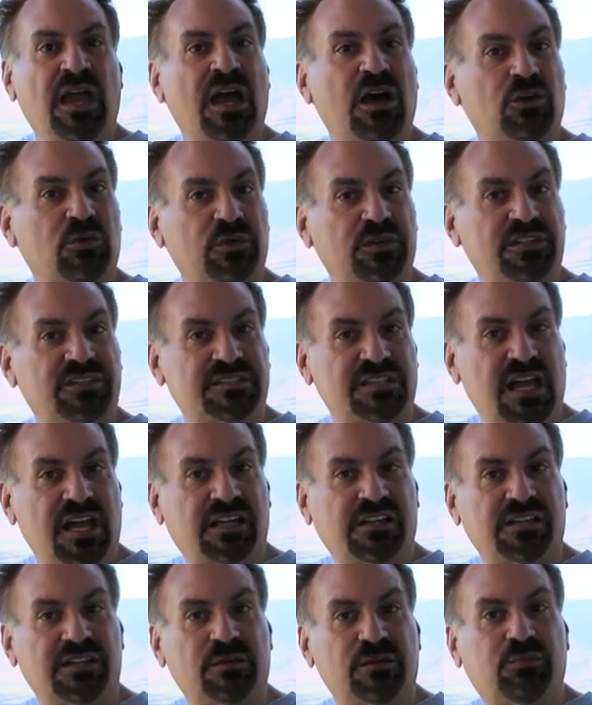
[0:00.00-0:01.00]
how to
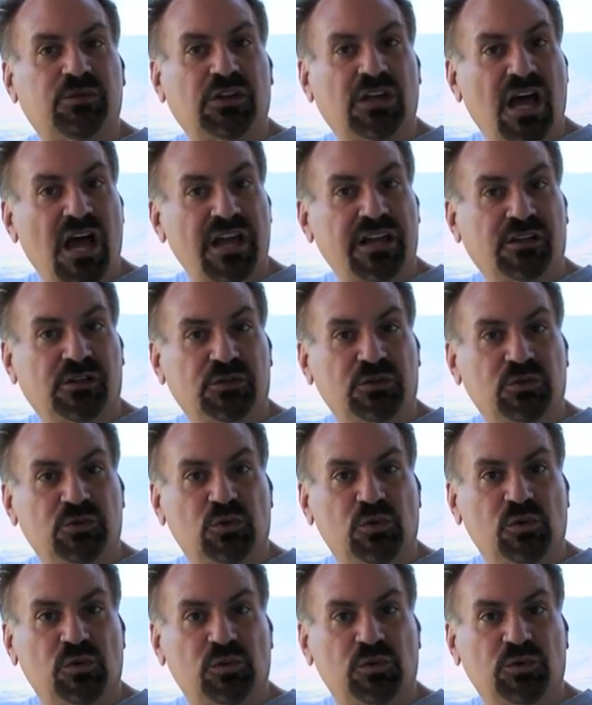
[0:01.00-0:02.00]
exactly apply glue
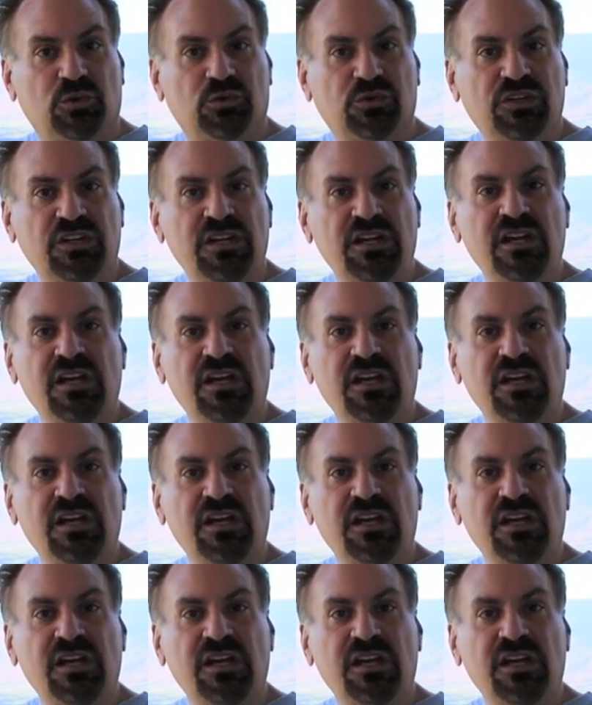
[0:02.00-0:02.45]
to a wound,